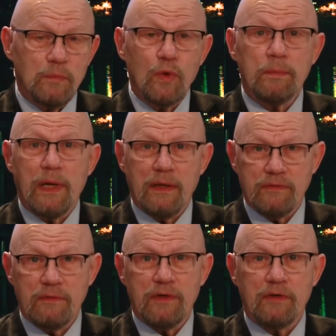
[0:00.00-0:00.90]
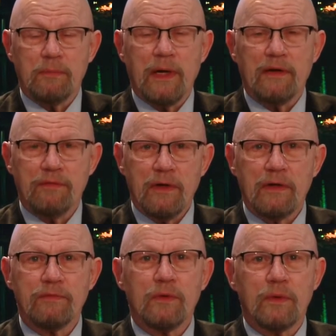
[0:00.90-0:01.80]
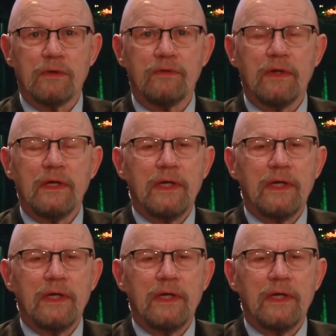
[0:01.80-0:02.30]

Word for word: more positive years by far, of course,